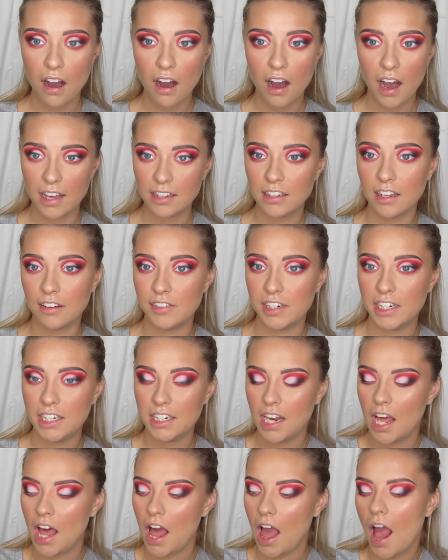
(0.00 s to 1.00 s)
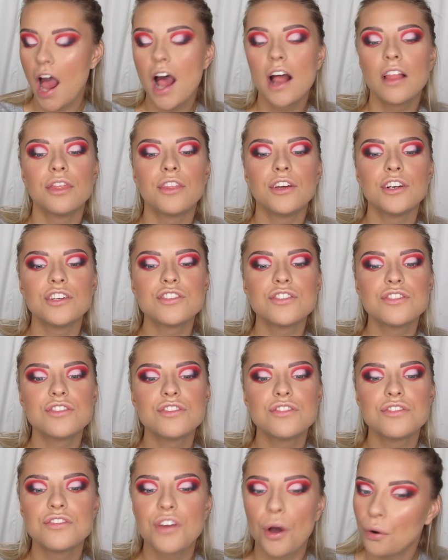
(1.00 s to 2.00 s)
I love it. They're
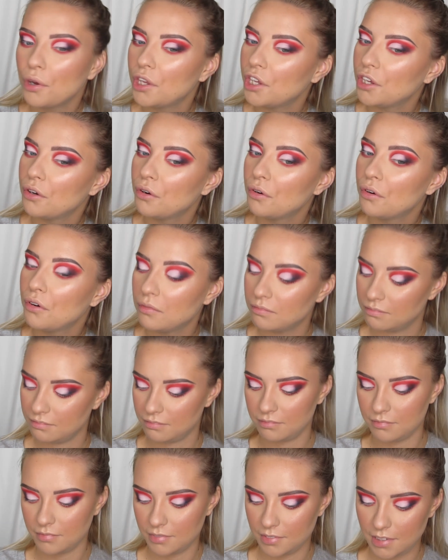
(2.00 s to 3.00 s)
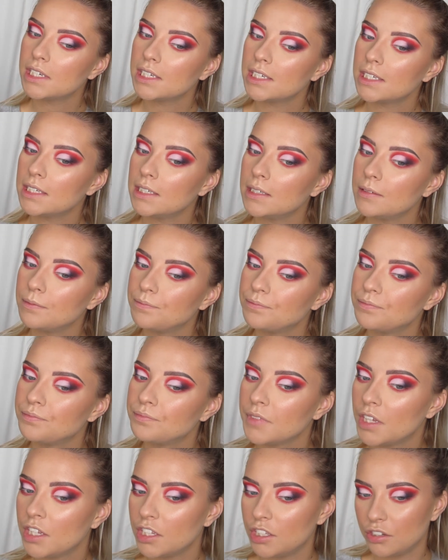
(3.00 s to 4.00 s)
so cute. Digging it.
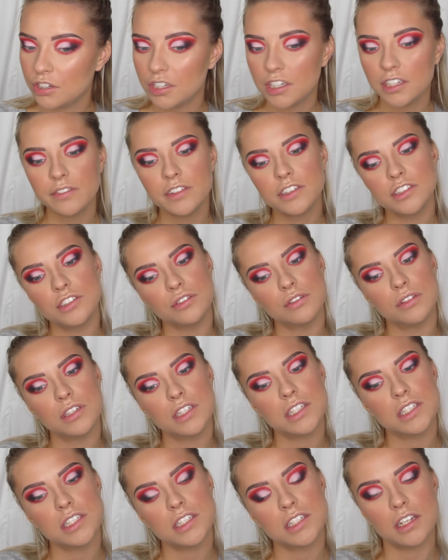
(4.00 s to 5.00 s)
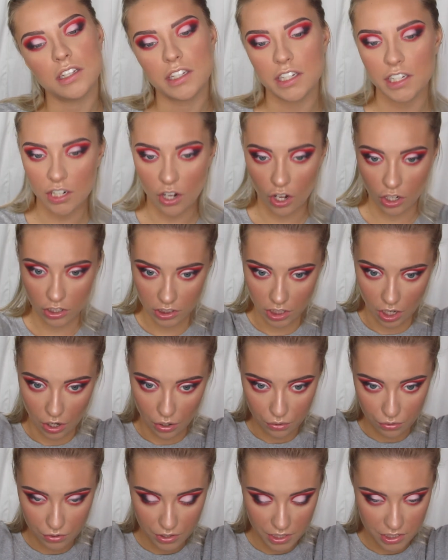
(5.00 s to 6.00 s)
You could even do this like
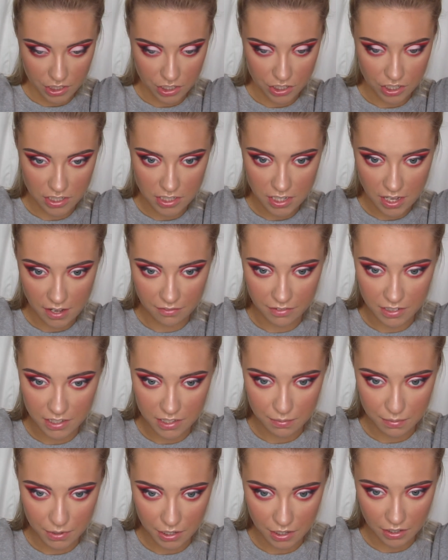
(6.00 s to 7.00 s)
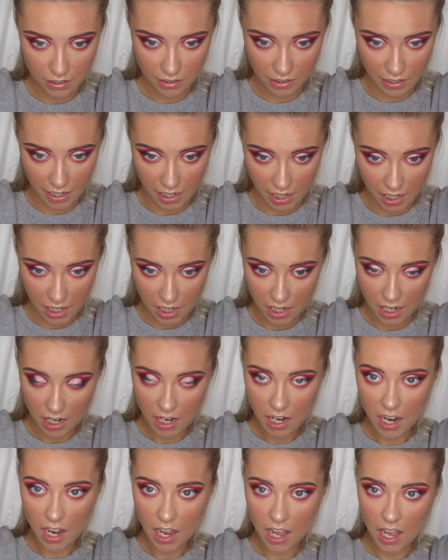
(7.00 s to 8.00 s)
alone and just have this be your like
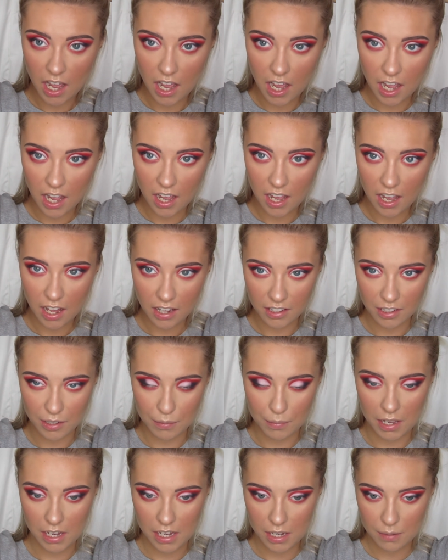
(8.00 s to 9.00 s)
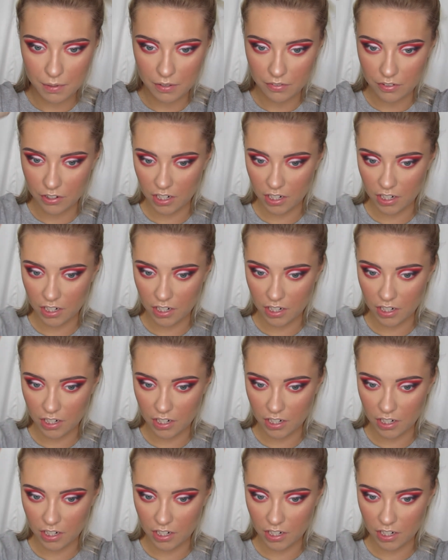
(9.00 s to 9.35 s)
makeup if you're